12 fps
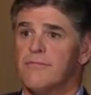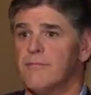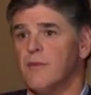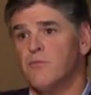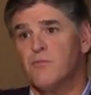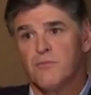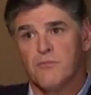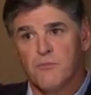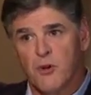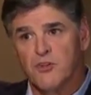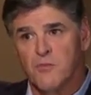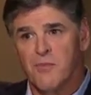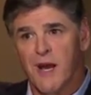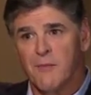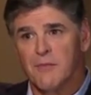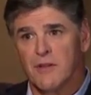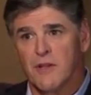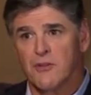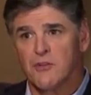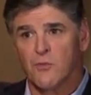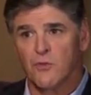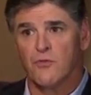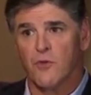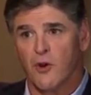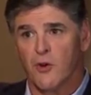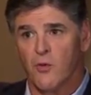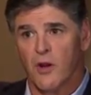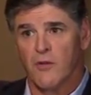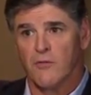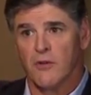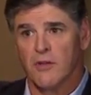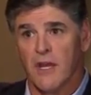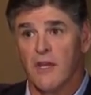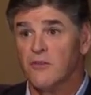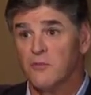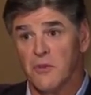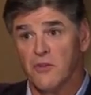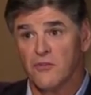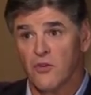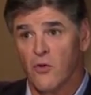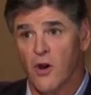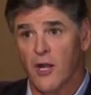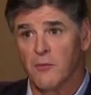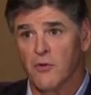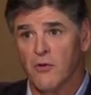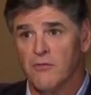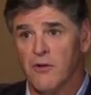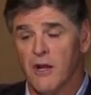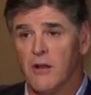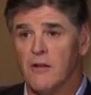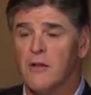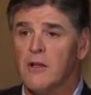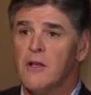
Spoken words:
the prison population was very aware of your case being so high profile.